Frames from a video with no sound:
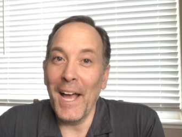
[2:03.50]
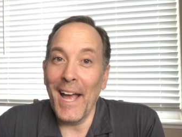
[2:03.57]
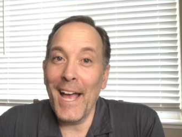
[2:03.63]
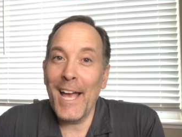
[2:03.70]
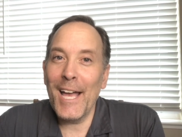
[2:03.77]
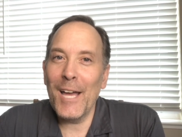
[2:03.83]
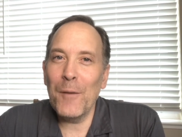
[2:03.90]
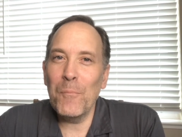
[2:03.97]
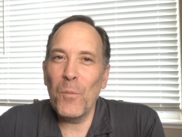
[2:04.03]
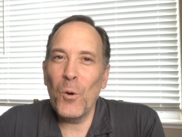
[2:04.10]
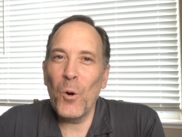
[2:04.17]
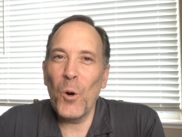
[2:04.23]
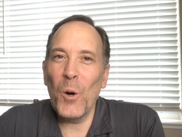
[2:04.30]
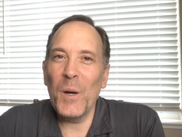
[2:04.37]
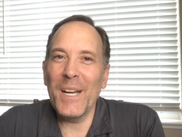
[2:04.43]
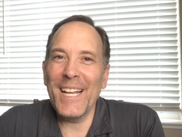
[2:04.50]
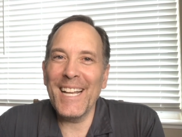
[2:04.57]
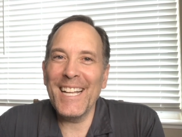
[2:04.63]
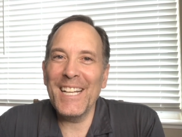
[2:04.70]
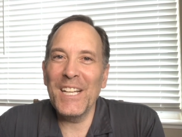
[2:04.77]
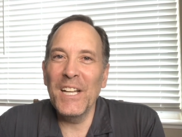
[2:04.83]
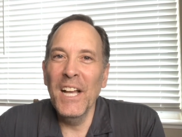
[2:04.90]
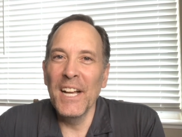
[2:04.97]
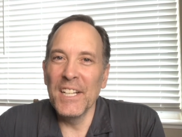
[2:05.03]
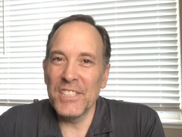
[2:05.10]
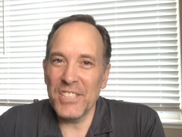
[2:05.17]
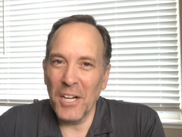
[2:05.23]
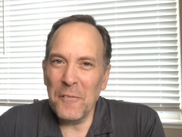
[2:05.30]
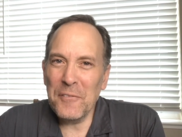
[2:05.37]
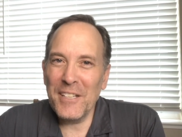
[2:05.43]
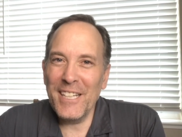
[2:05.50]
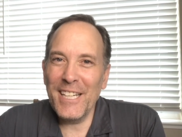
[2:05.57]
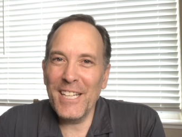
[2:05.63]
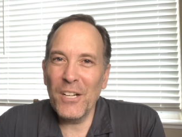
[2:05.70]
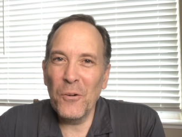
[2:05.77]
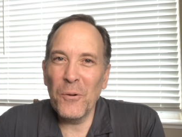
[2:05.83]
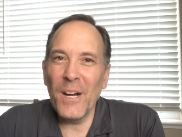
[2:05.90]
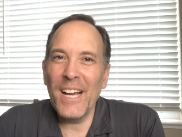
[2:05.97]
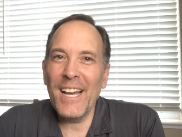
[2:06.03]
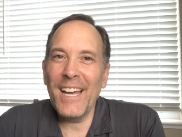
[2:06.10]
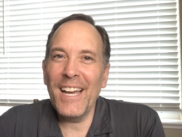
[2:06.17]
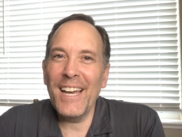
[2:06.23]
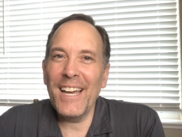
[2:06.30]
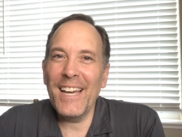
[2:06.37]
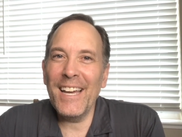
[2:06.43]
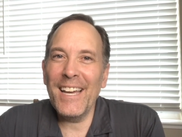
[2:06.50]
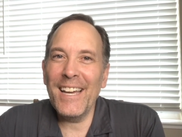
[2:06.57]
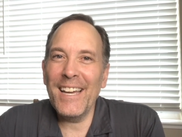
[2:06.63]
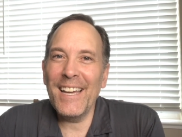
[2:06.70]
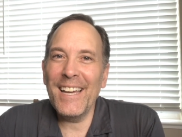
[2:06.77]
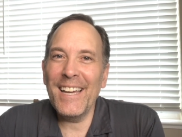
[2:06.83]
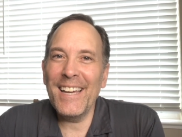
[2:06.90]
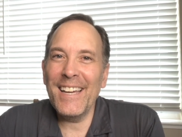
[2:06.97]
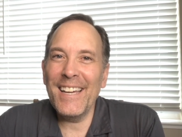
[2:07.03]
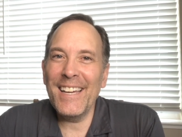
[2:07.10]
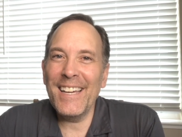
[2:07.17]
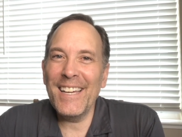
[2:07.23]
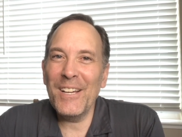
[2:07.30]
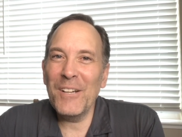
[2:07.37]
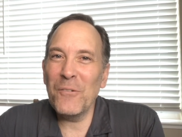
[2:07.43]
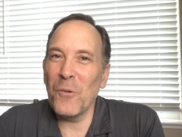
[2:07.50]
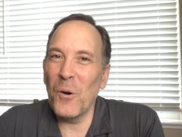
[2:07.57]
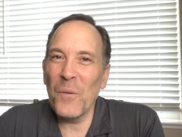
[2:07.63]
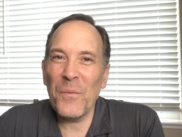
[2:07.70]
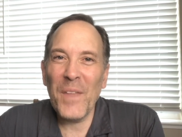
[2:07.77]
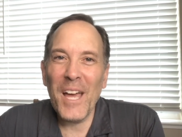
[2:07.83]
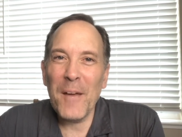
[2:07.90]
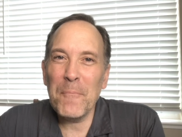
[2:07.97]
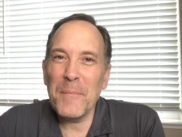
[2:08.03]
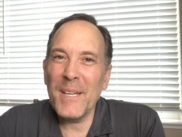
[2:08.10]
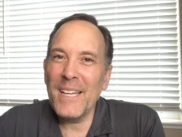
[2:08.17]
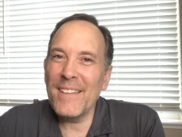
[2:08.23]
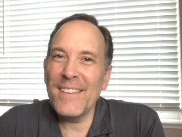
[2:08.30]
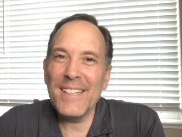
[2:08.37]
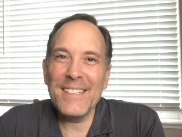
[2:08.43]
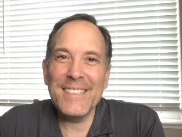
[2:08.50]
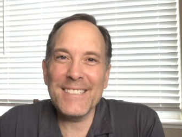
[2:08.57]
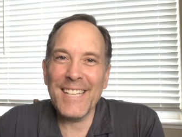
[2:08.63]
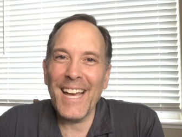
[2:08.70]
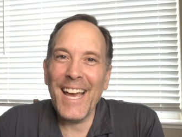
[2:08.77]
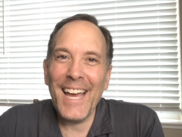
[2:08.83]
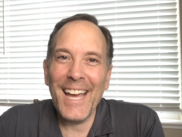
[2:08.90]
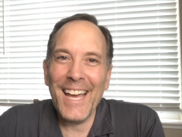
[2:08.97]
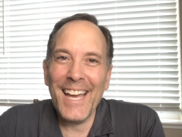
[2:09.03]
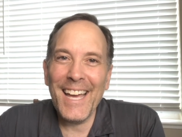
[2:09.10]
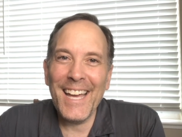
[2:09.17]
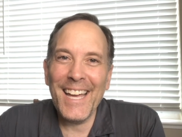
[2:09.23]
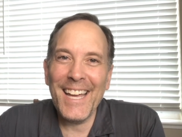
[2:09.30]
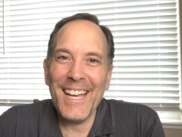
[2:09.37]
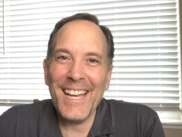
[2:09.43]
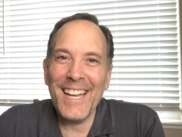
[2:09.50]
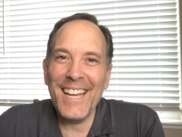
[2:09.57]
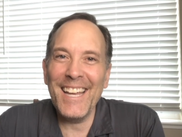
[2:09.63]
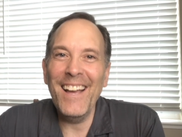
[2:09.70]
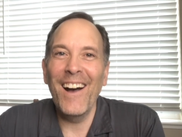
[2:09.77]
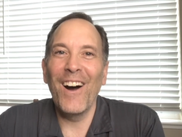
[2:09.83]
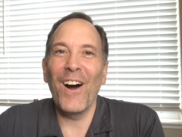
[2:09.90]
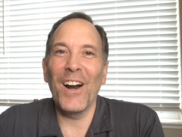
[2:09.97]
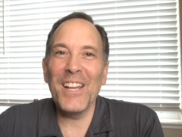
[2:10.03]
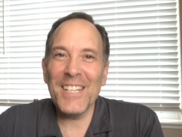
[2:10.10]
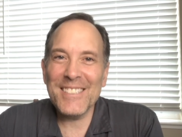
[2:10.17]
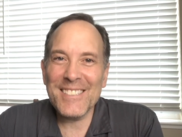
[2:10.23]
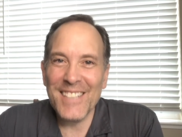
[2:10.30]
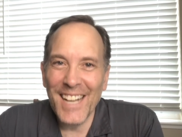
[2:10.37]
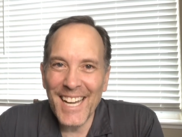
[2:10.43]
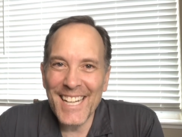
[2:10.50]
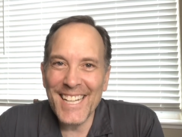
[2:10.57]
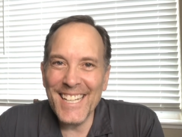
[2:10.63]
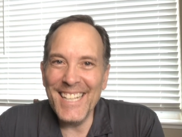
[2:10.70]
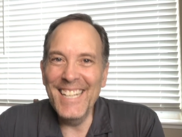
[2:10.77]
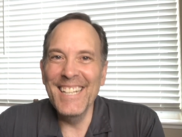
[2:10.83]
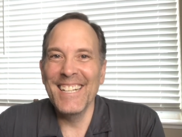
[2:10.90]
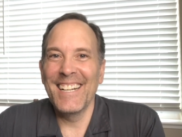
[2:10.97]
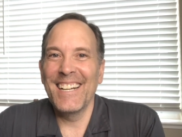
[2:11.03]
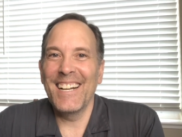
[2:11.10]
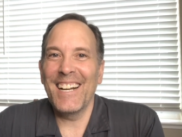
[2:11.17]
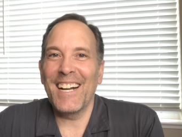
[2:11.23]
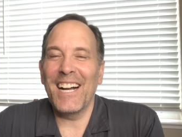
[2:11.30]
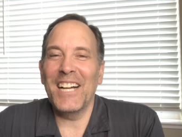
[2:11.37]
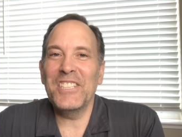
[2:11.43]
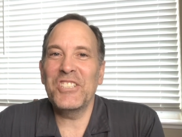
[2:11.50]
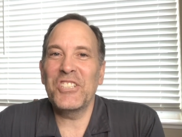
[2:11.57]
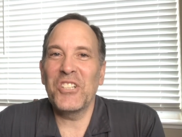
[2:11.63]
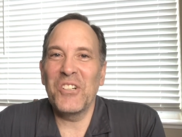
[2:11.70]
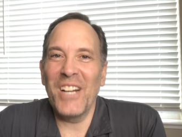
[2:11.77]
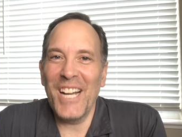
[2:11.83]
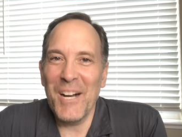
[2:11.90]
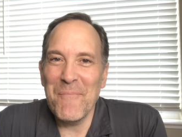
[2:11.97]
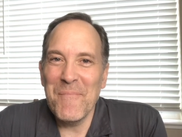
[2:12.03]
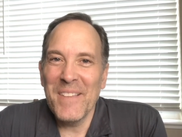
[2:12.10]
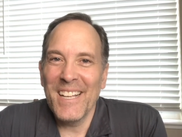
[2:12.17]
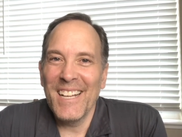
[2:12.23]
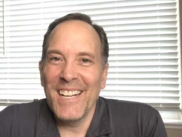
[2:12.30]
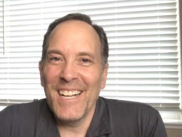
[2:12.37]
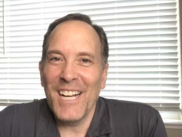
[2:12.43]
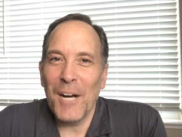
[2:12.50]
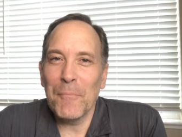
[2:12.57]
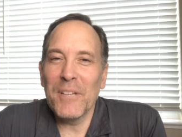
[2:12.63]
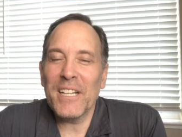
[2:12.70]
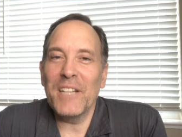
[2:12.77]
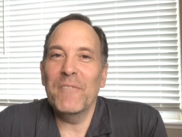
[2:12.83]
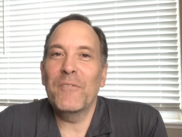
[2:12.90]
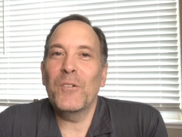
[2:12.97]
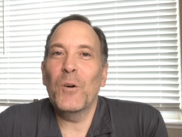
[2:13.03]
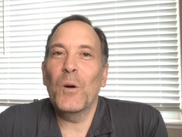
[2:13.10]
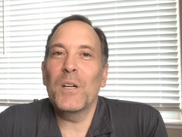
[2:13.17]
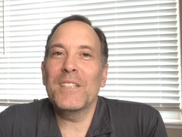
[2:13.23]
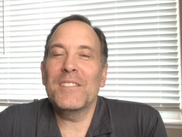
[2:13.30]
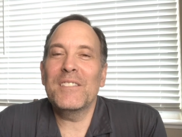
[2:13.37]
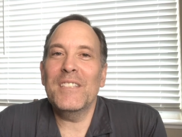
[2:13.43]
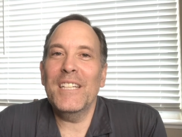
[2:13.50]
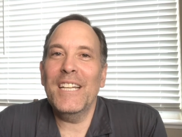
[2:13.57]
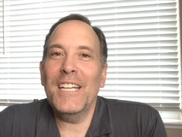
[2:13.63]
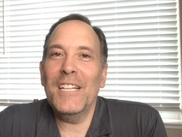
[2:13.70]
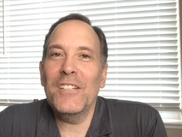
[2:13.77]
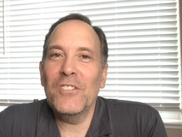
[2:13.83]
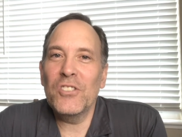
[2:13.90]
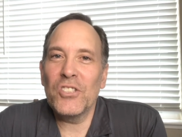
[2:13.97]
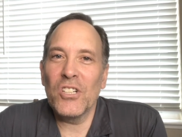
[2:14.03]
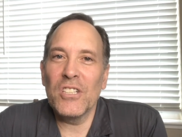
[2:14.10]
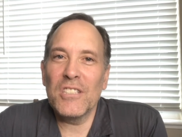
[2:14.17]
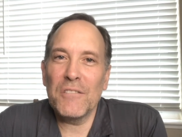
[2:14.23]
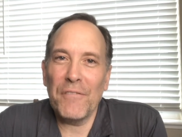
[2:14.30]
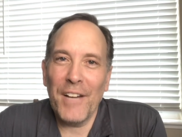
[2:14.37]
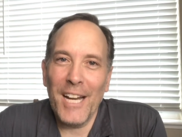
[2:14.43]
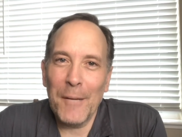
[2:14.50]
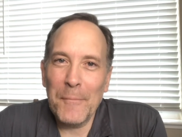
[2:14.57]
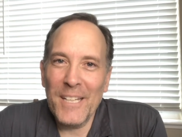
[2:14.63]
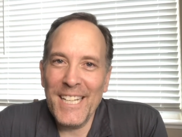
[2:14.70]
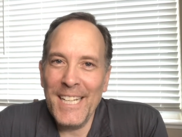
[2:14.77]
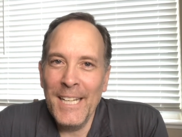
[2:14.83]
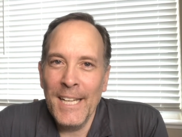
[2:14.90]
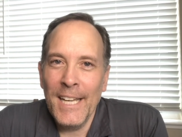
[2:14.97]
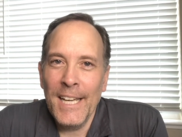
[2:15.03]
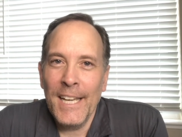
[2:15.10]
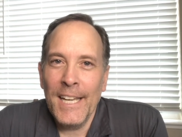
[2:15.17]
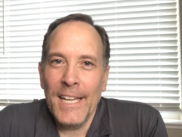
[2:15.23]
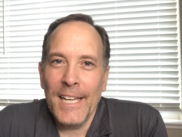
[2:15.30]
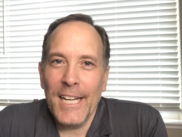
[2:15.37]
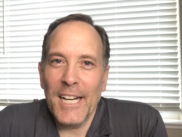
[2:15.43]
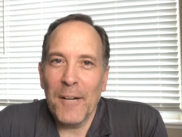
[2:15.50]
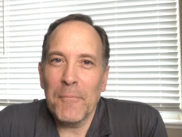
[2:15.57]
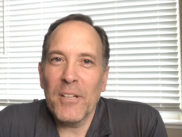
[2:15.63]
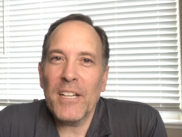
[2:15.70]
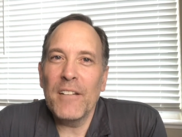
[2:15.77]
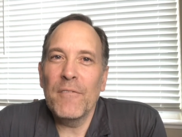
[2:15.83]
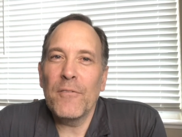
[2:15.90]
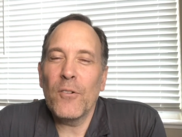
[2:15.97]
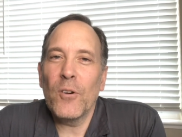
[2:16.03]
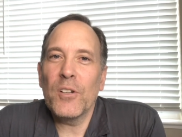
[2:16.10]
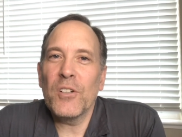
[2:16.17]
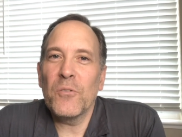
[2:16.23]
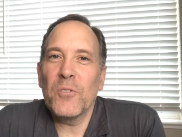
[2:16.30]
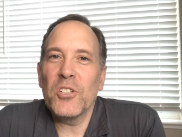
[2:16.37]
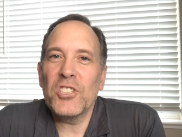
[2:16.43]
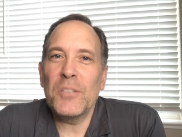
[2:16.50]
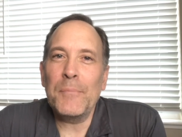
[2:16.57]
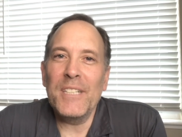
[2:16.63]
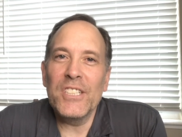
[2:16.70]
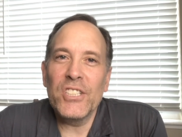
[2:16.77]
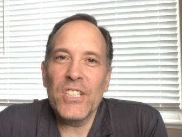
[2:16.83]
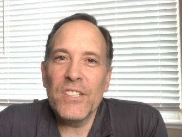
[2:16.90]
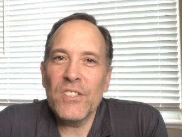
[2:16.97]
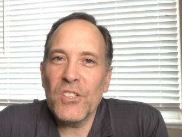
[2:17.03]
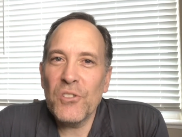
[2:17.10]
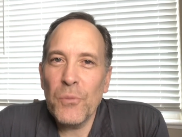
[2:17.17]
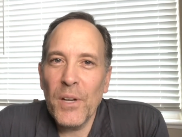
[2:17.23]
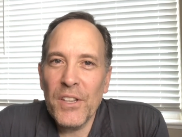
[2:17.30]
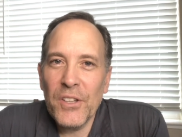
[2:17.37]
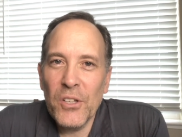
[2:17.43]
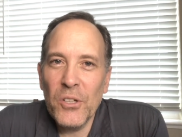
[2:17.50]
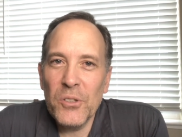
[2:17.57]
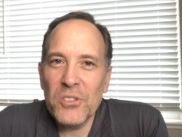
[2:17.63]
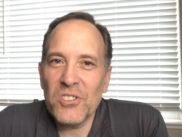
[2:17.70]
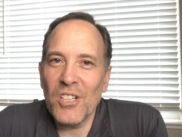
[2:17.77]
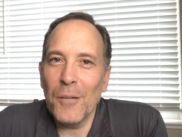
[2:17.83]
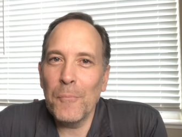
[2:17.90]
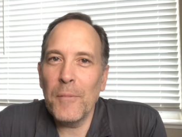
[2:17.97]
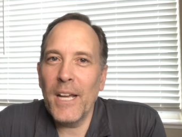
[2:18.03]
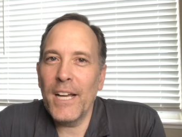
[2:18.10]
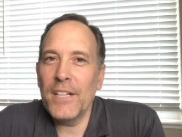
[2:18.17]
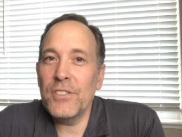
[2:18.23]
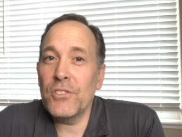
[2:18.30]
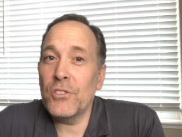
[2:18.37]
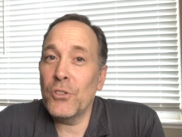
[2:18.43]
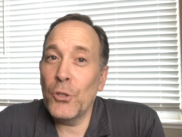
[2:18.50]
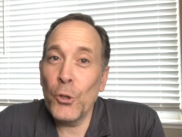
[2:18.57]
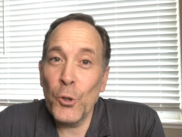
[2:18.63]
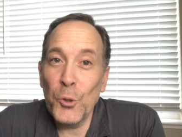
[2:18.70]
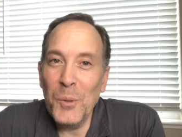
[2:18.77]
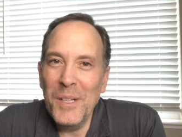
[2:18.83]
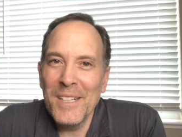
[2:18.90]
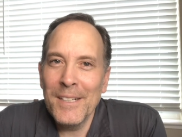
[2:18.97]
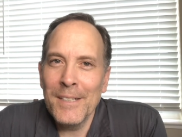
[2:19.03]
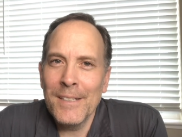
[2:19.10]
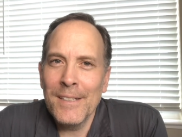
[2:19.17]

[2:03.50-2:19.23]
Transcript: and mourning, shall flee away. Won't that be the day? Are you excited? I sure am. I'm looking forward to seeing you, church family, and I'm looking forward to worshiping Jesus with you someday soon.